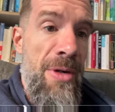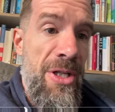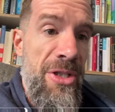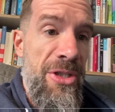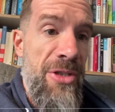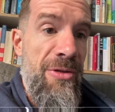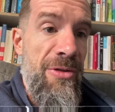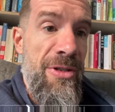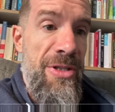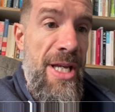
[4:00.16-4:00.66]

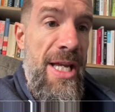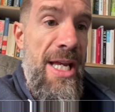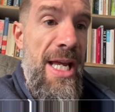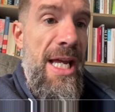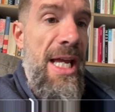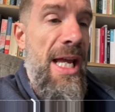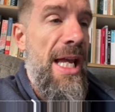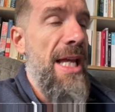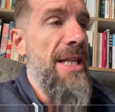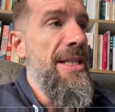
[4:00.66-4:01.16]
minister is
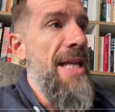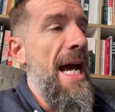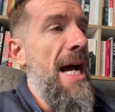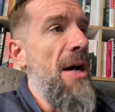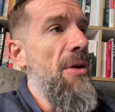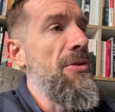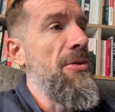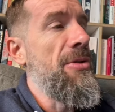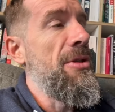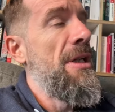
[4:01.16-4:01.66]
is
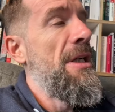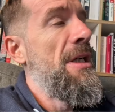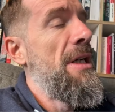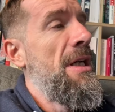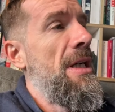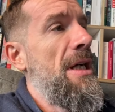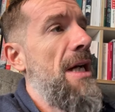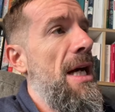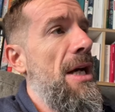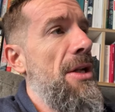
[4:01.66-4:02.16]
out,
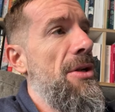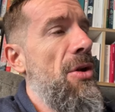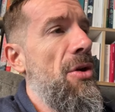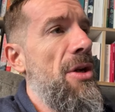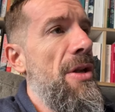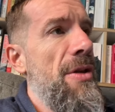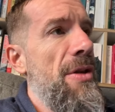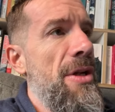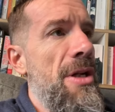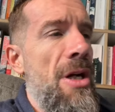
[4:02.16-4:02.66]
uh,
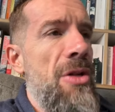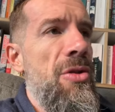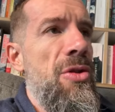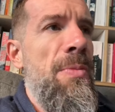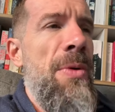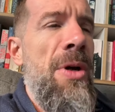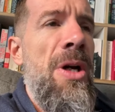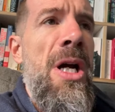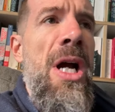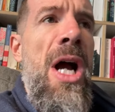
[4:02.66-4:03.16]
not in the
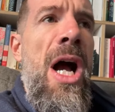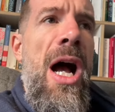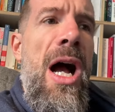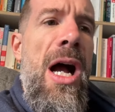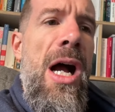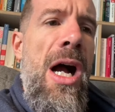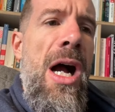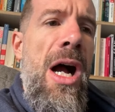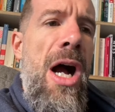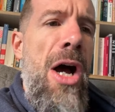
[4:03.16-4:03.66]
country. But
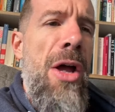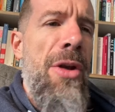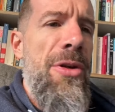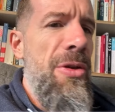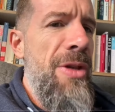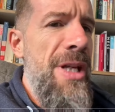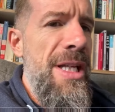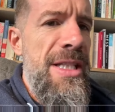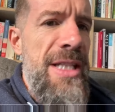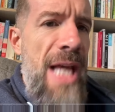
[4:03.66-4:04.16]
uh, uh,
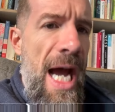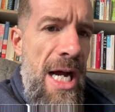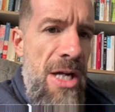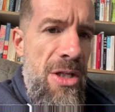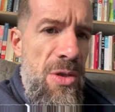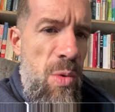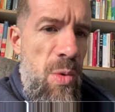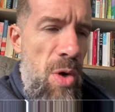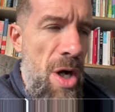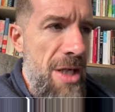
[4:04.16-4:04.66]
do these
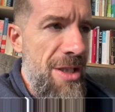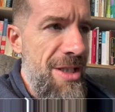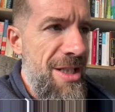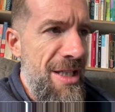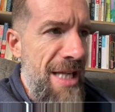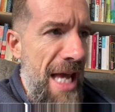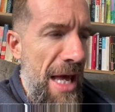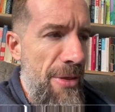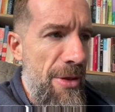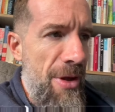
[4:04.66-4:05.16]
gangs work
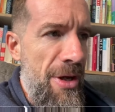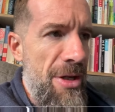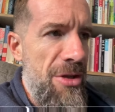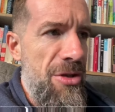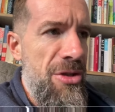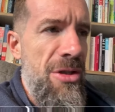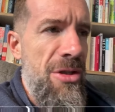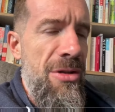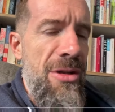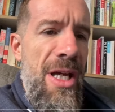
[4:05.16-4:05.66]
together?
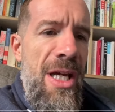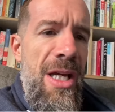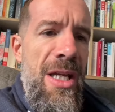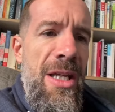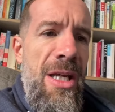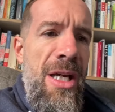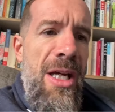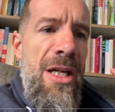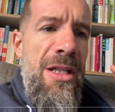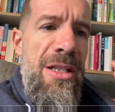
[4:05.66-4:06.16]
Do
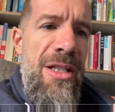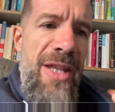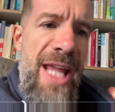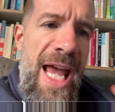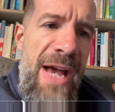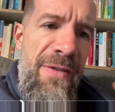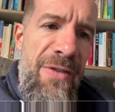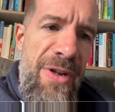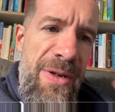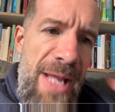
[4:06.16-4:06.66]
they do they
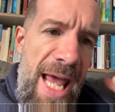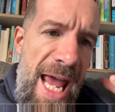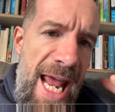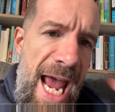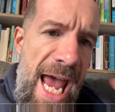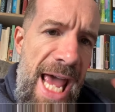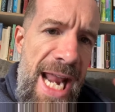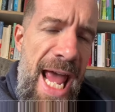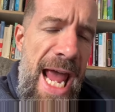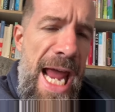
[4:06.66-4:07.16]
have an,
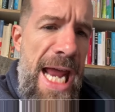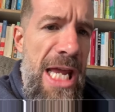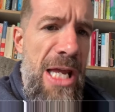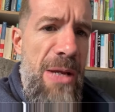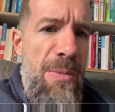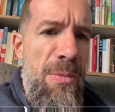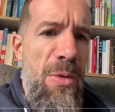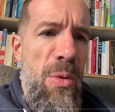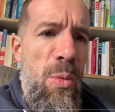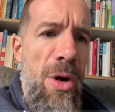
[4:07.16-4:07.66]
an,
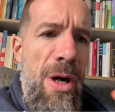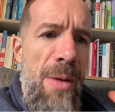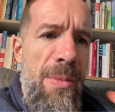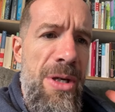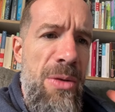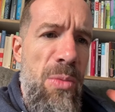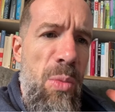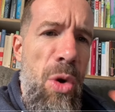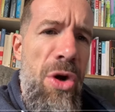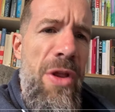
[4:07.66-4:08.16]
aim? I
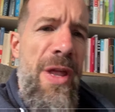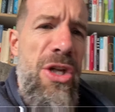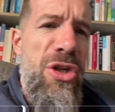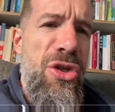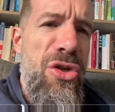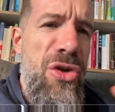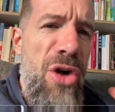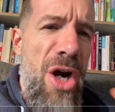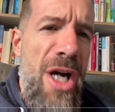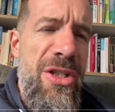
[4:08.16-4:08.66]
mean, what are they
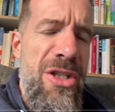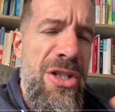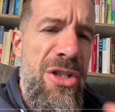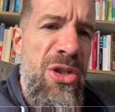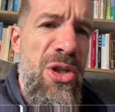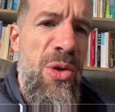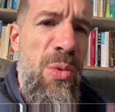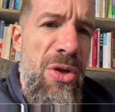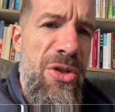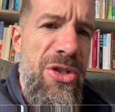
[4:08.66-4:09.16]
trying to
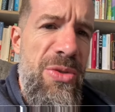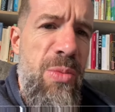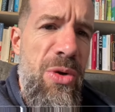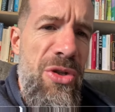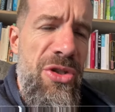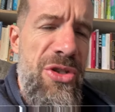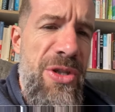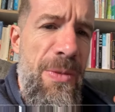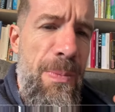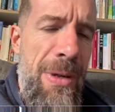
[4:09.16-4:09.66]
do? What's
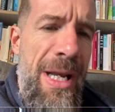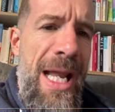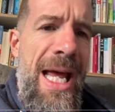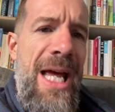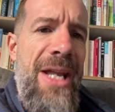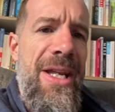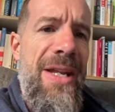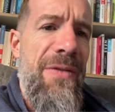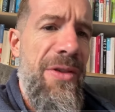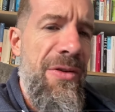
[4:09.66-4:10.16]
what's the
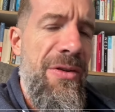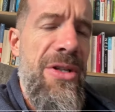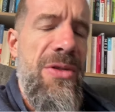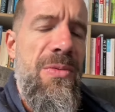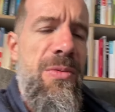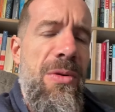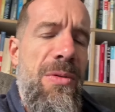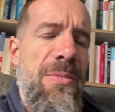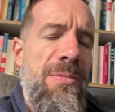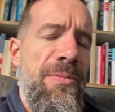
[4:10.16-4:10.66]
plan if there
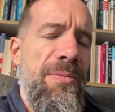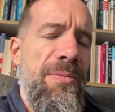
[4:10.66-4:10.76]
is one?